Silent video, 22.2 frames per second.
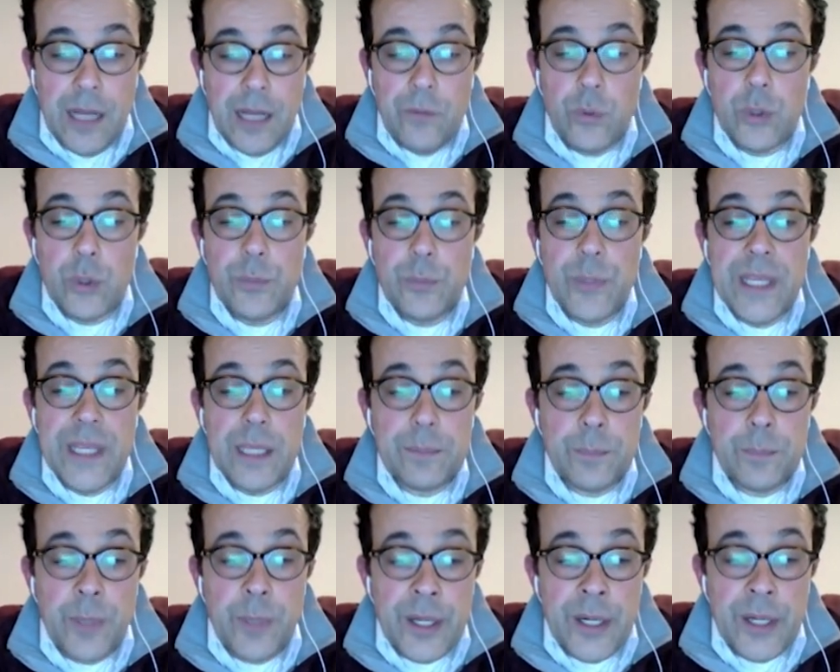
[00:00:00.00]
would be a
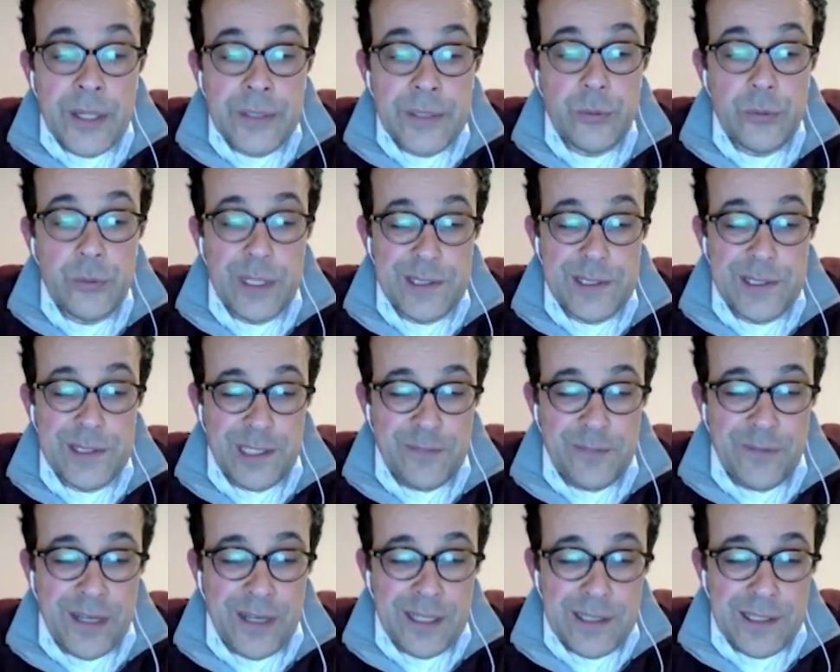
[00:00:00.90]
bar to one's
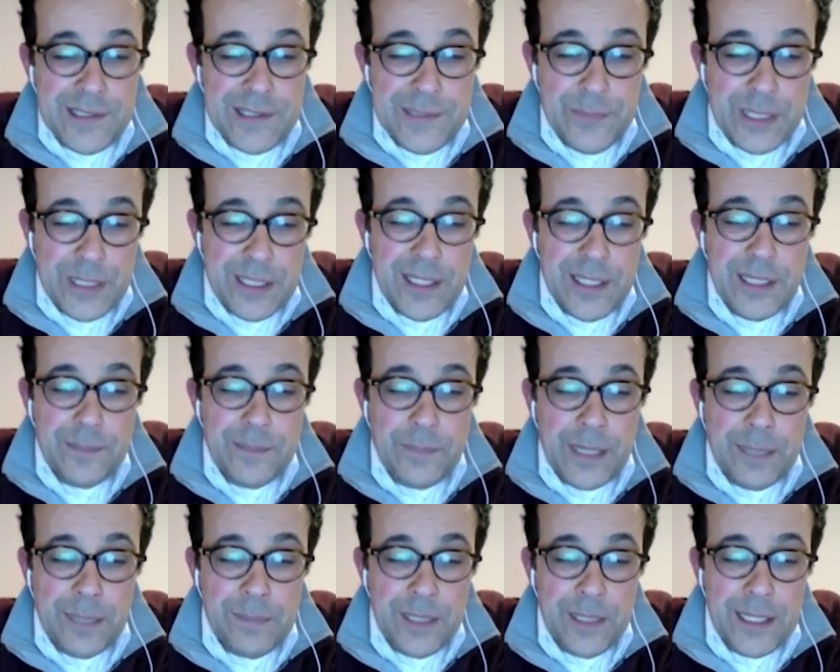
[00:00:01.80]
advancement in
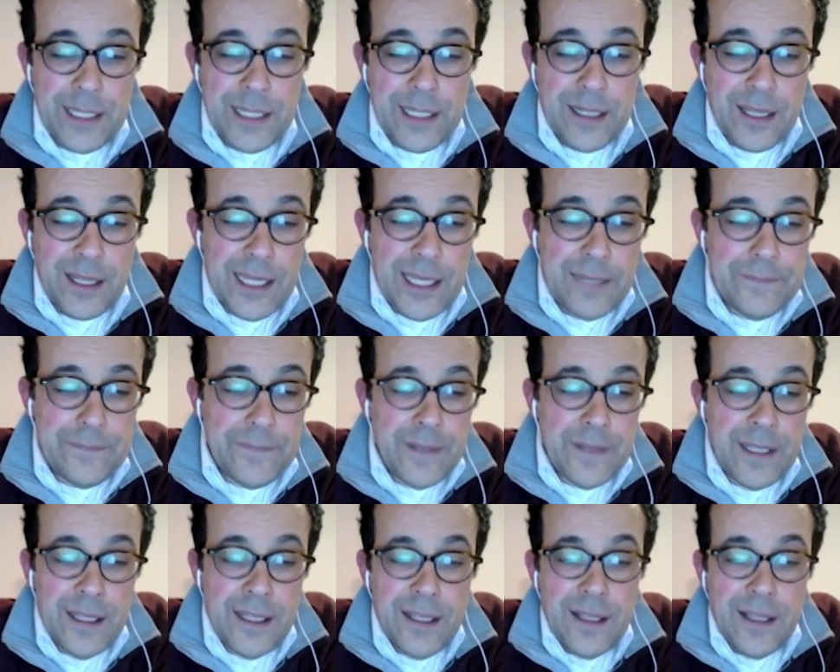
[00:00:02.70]
public life